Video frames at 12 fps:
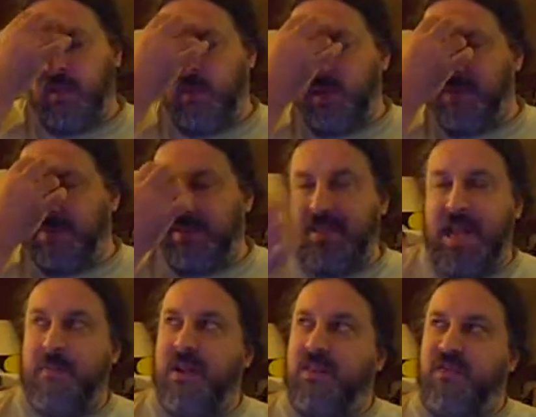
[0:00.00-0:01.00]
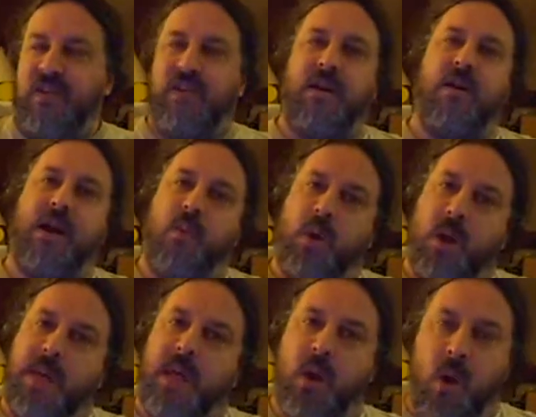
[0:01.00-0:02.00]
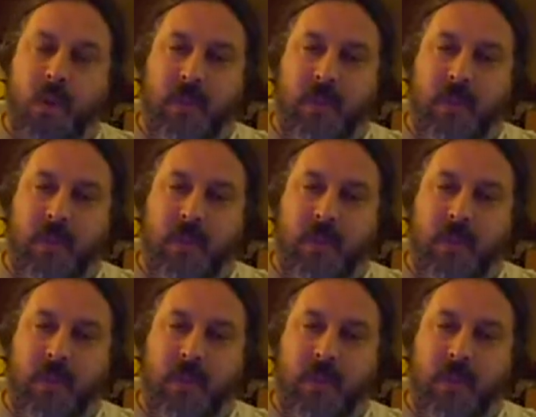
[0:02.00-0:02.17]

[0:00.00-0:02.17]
to bring them into the library to figure out where they go